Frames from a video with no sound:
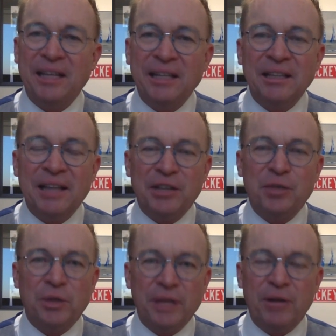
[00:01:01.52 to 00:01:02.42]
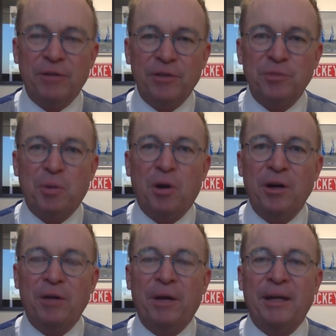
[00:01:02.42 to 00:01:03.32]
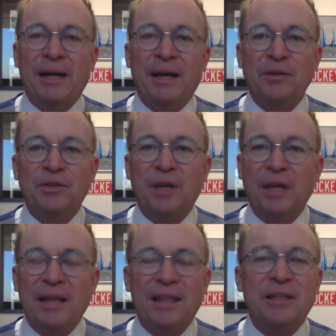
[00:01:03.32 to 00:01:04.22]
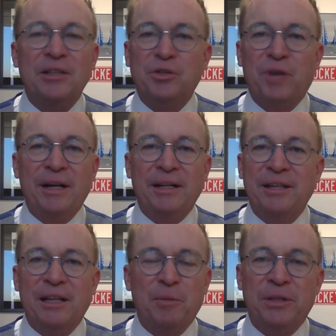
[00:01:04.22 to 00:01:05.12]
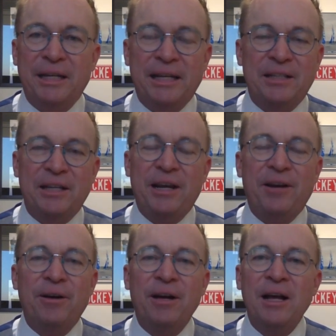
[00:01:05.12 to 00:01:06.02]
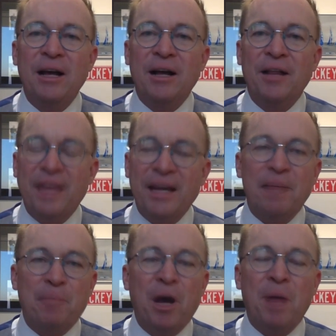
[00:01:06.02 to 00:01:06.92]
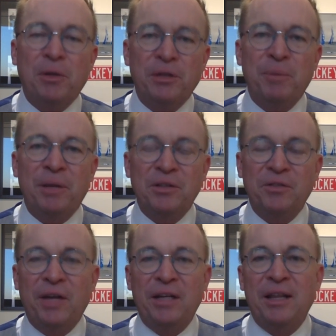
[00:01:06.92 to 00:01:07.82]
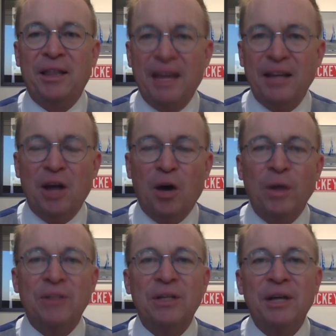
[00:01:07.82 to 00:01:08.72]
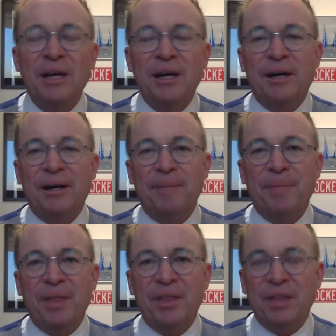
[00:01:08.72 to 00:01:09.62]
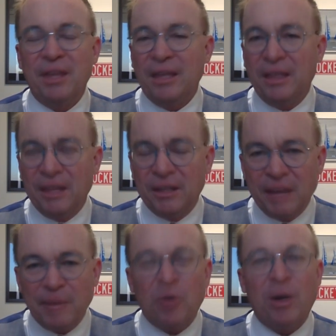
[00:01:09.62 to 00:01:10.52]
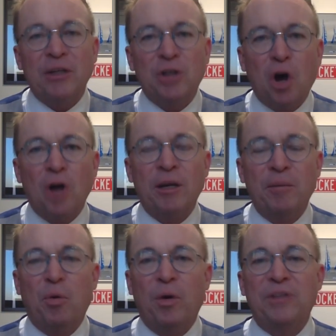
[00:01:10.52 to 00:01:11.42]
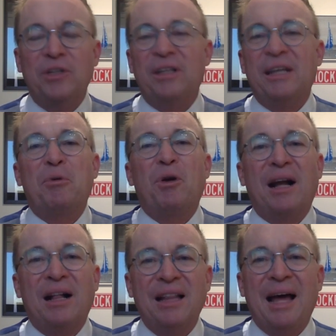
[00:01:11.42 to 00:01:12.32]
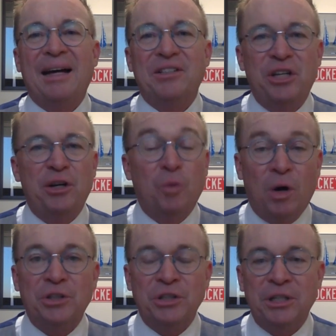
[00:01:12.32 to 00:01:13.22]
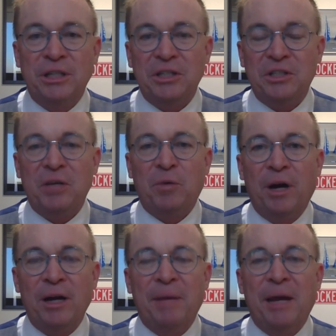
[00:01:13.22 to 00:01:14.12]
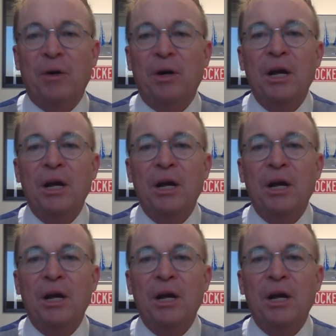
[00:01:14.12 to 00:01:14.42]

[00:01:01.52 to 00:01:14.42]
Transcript: intellectual leader of this party right now. Mm. So I, hmm. I, think they're just trying to tell him what they need to hear. Uh, they got pummeled in Pennsylvania. They know it. Um, the Democrat talking points of the Democrat class here in Washington D.C., where I am now, are